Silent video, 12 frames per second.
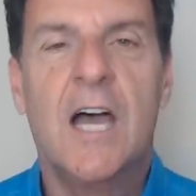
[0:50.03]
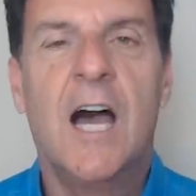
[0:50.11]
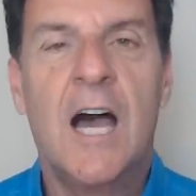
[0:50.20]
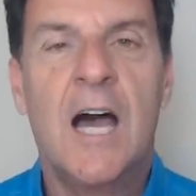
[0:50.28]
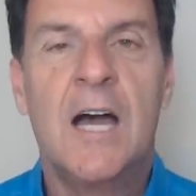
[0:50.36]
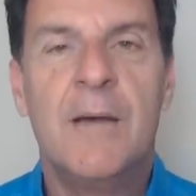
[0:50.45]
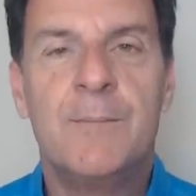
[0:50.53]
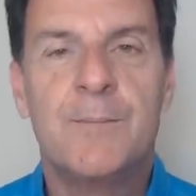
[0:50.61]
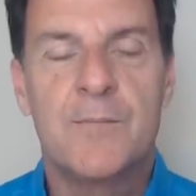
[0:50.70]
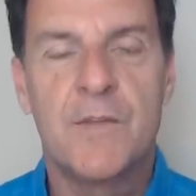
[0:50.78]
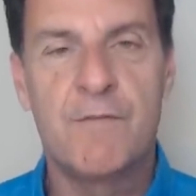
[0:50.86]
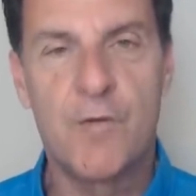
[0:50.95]
um,
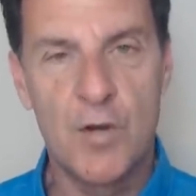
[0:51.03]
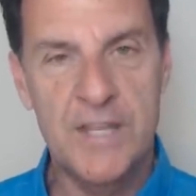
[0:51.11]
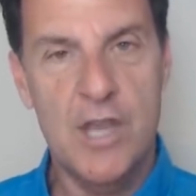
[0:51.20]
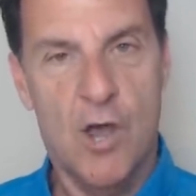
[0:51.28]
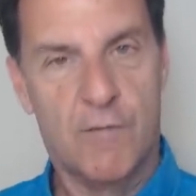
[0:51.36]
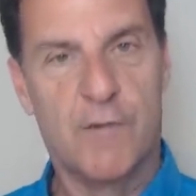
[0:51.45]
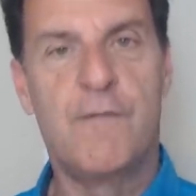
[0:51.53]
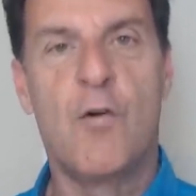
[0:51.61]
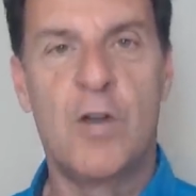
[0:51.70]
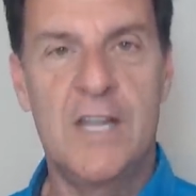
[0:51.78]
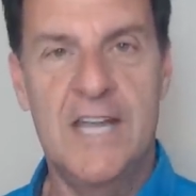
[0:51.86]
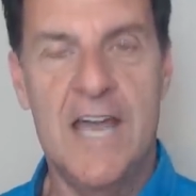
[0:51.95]
for the over
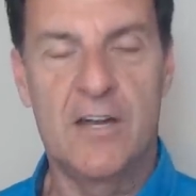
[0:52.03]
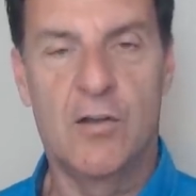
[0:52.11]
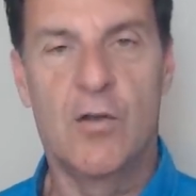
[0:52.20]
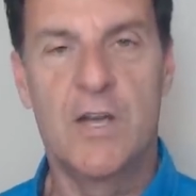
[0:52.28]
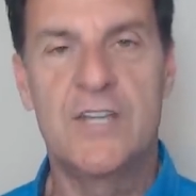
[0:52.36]
forty category.